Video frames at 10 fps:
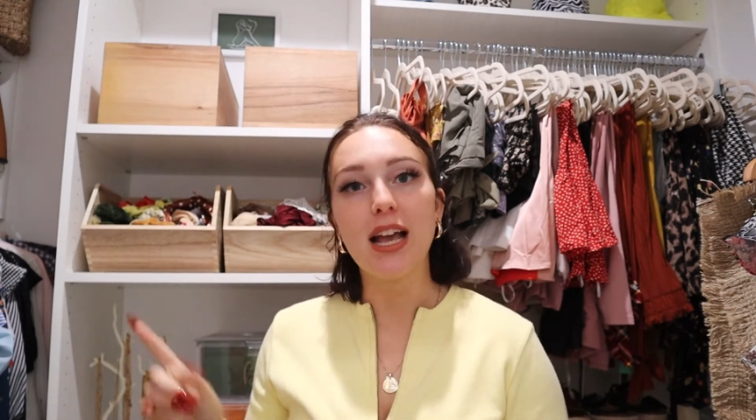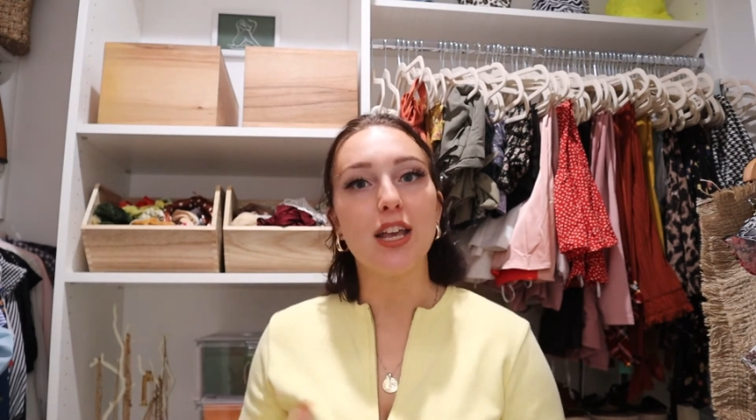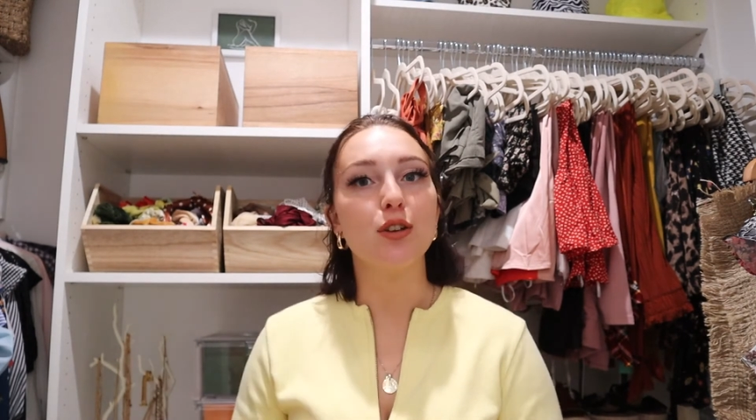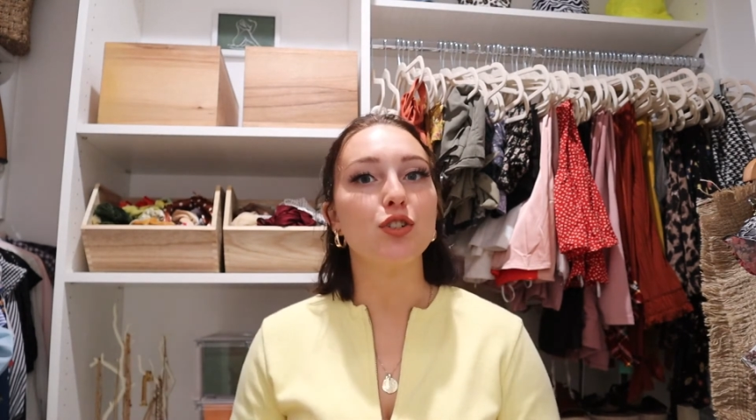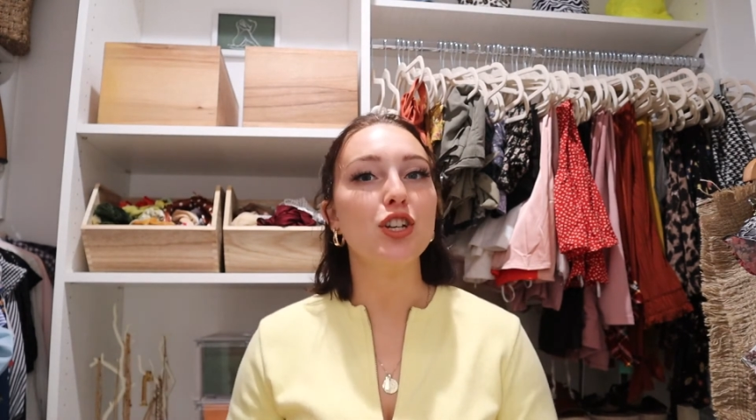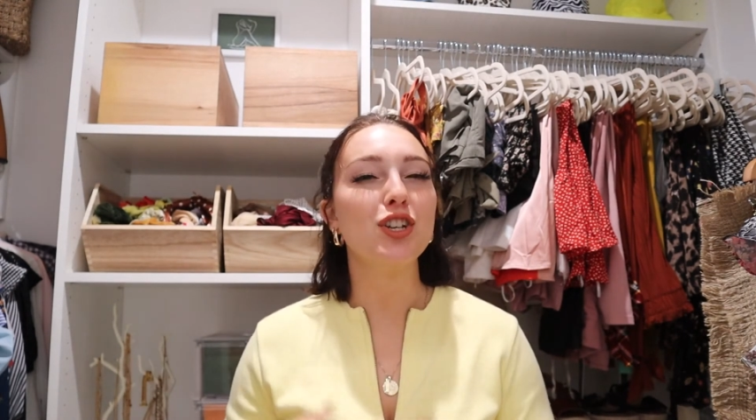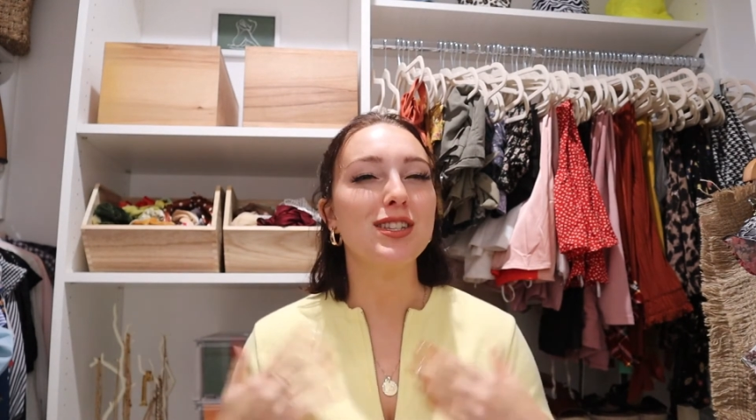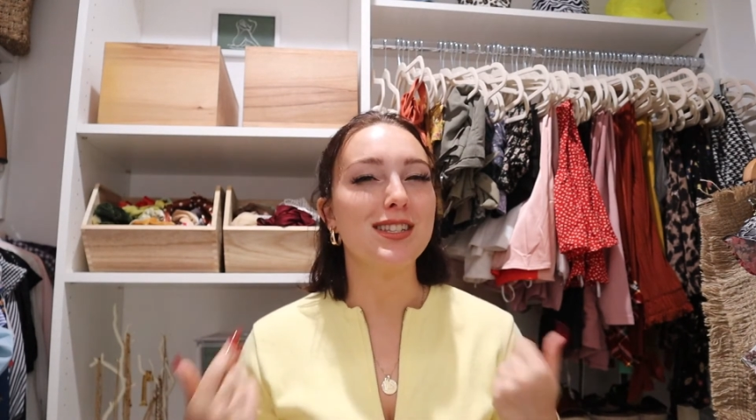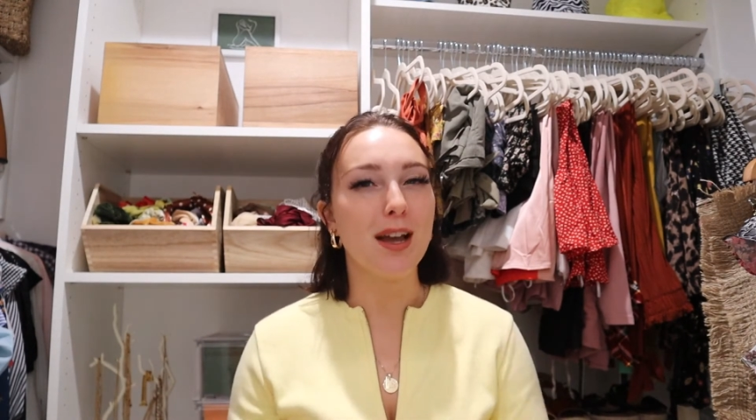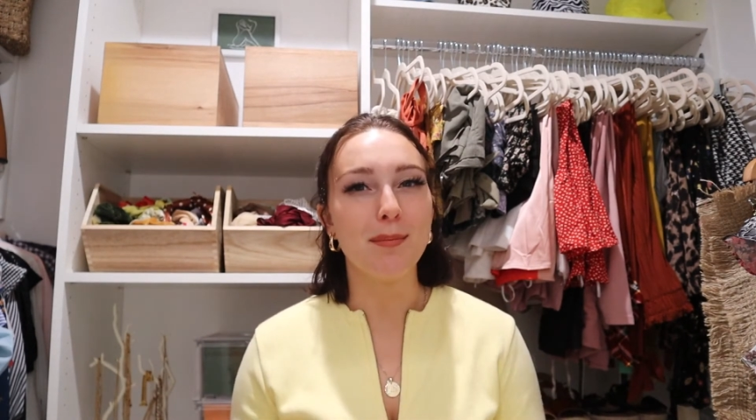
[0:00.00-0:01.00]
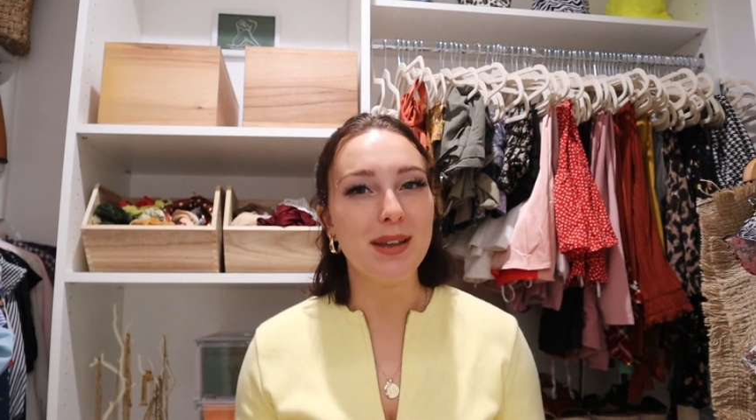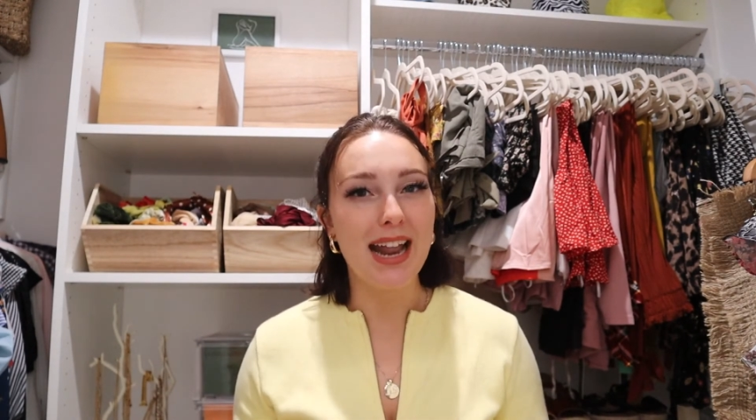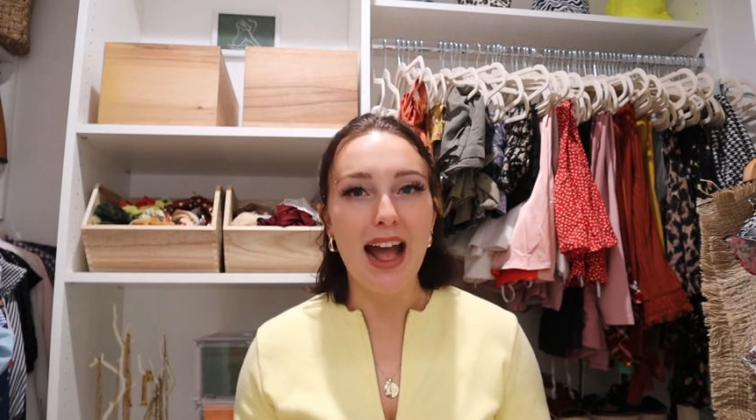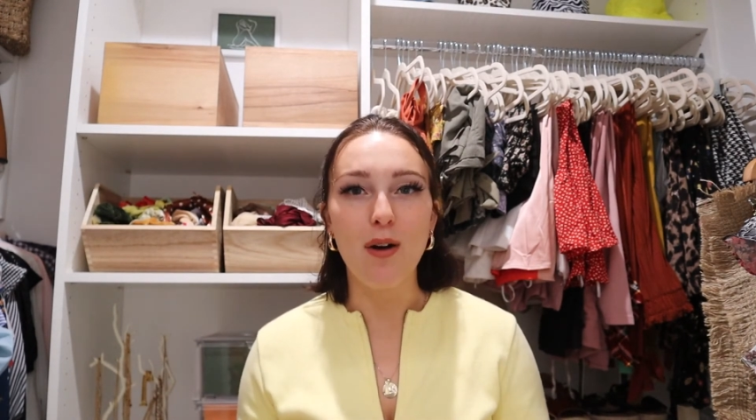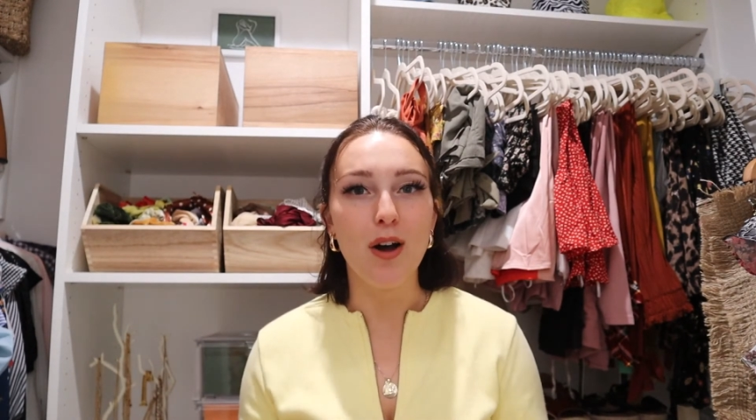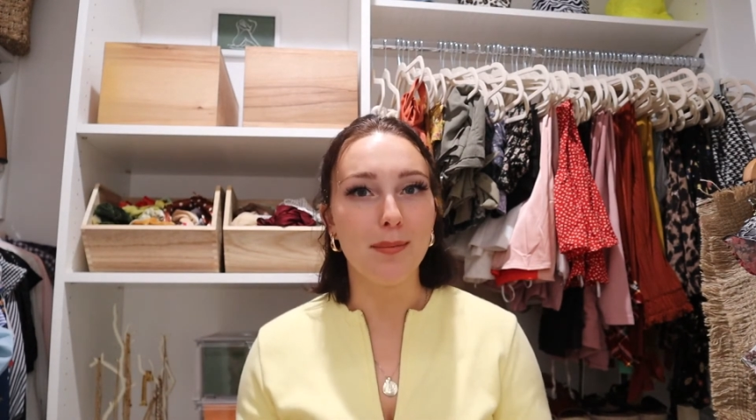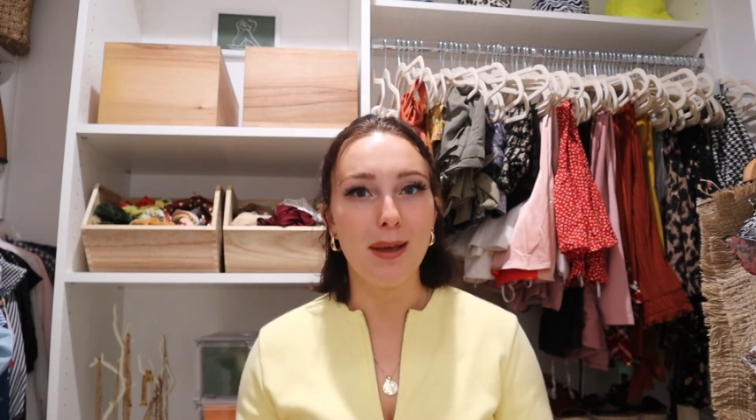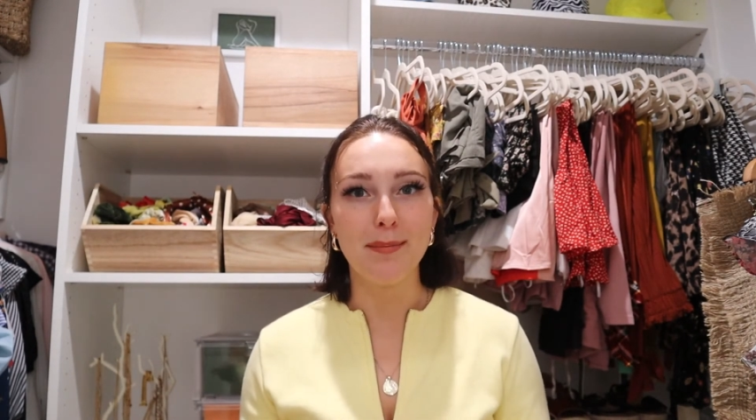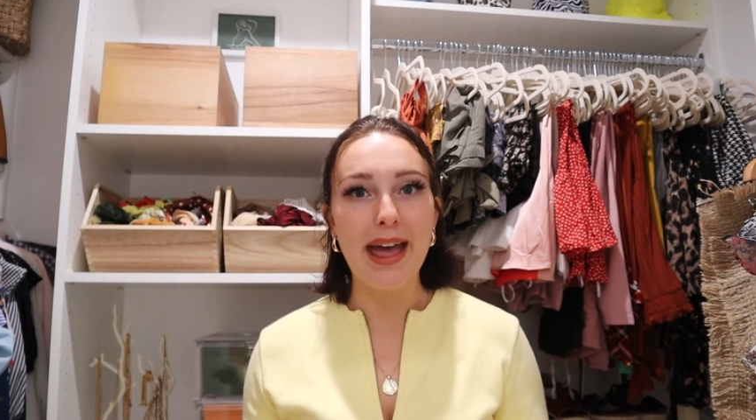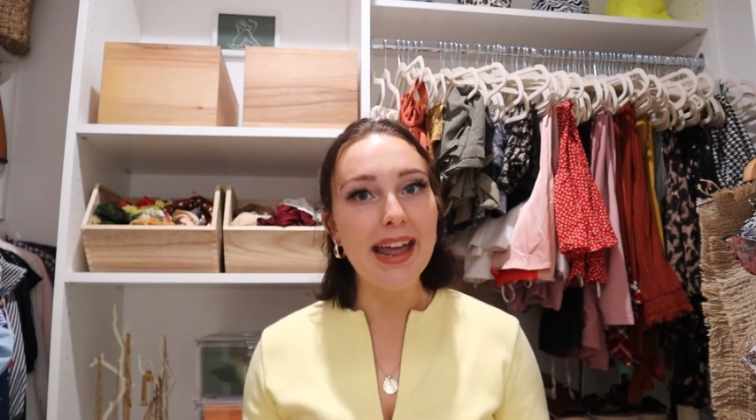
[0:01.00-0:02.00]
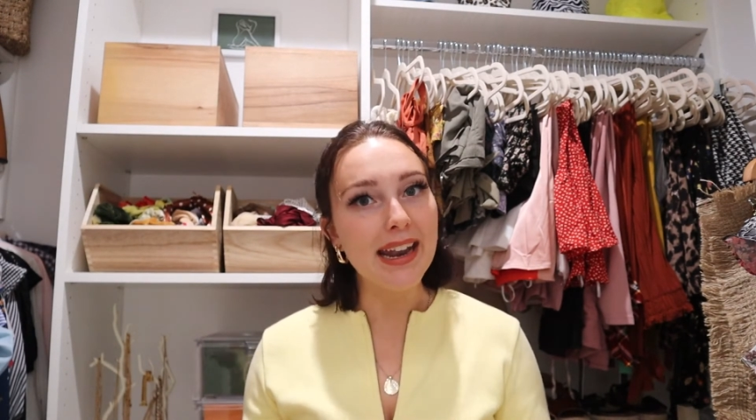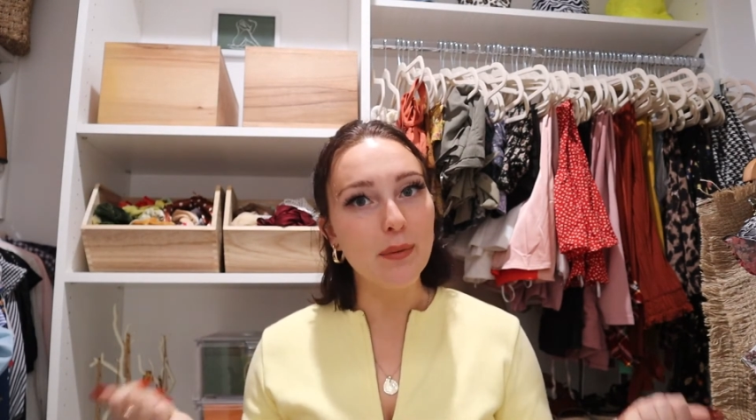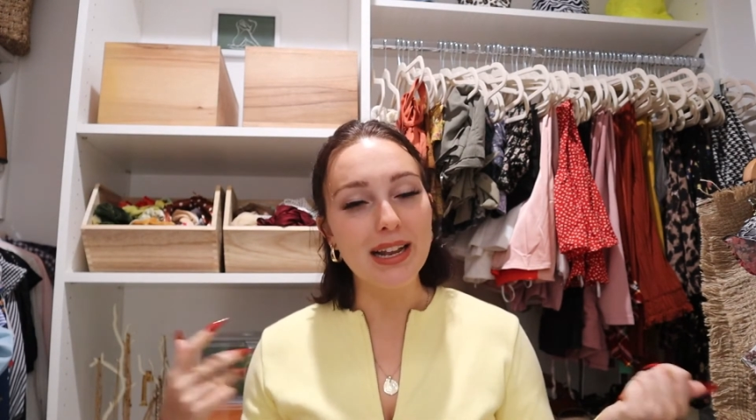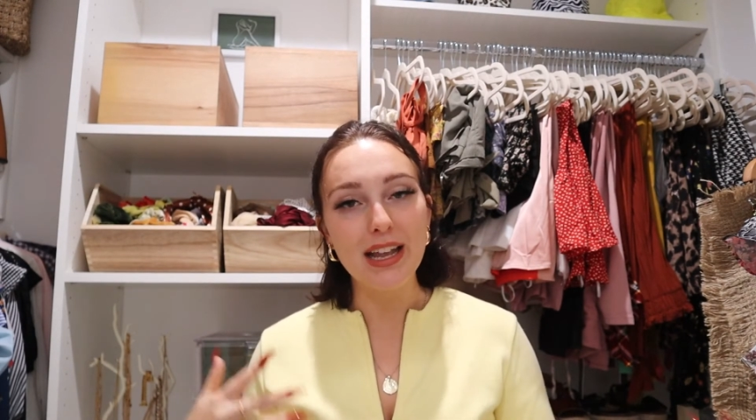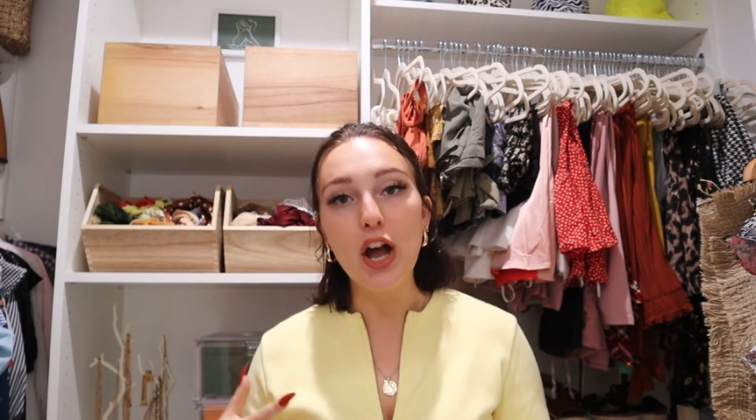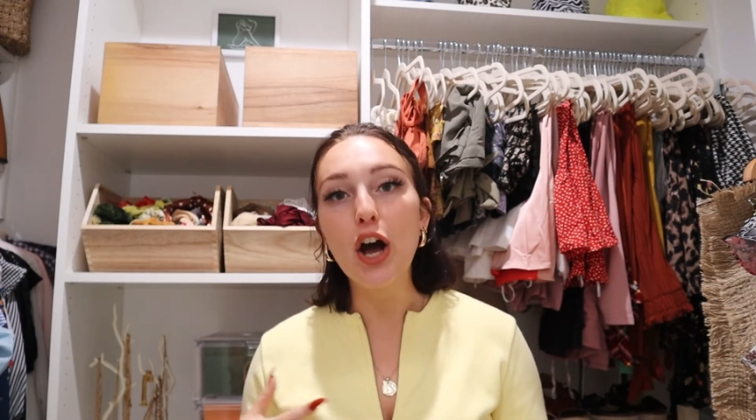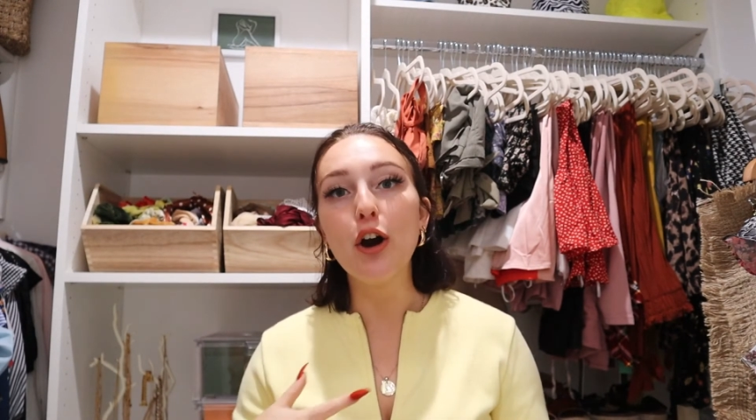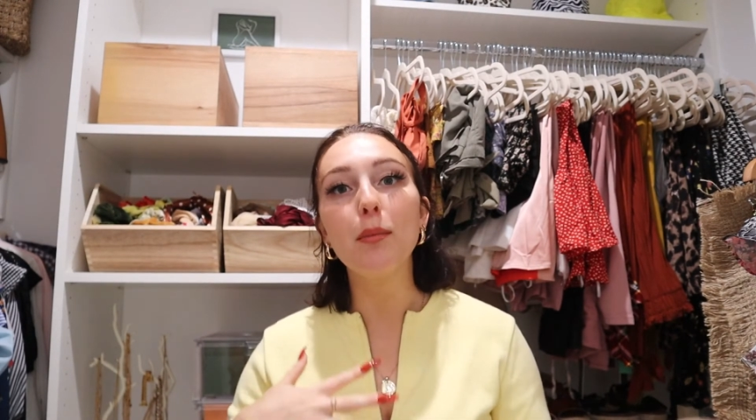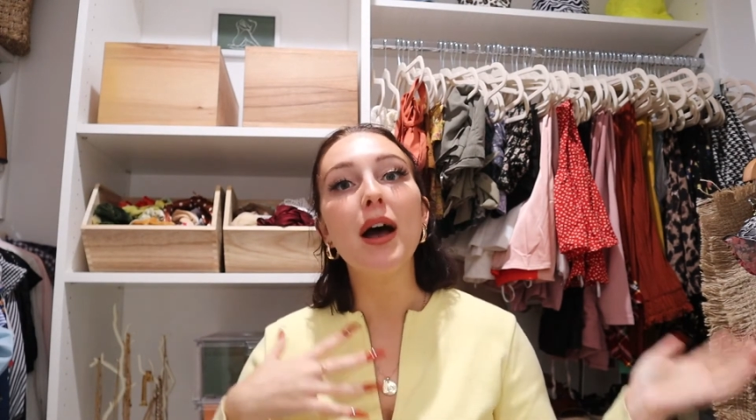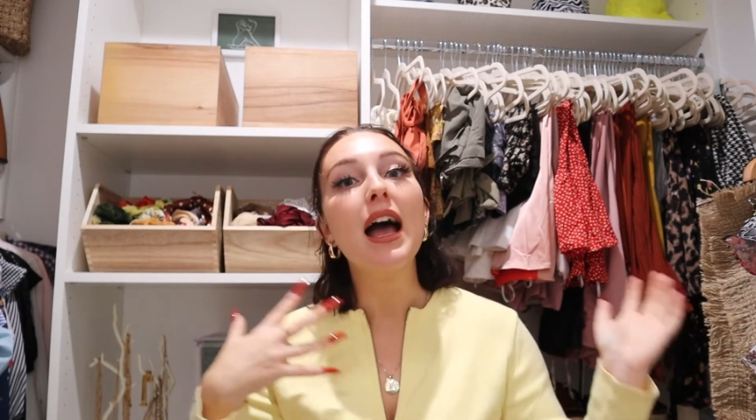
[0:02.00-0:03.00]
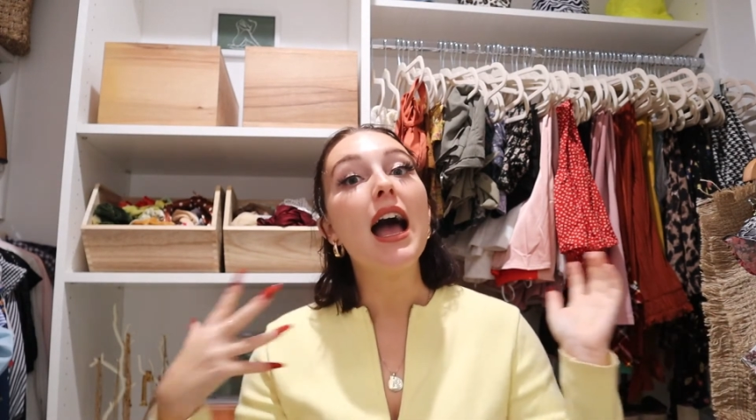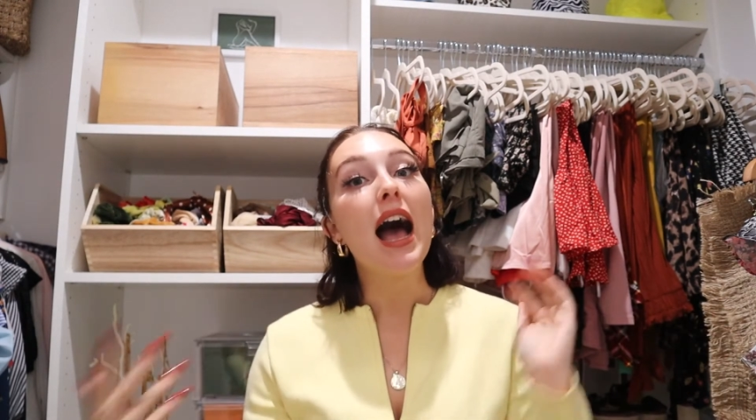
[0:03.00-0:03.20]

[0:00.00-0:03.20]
I usually just dump it out on my bed, and when I get home,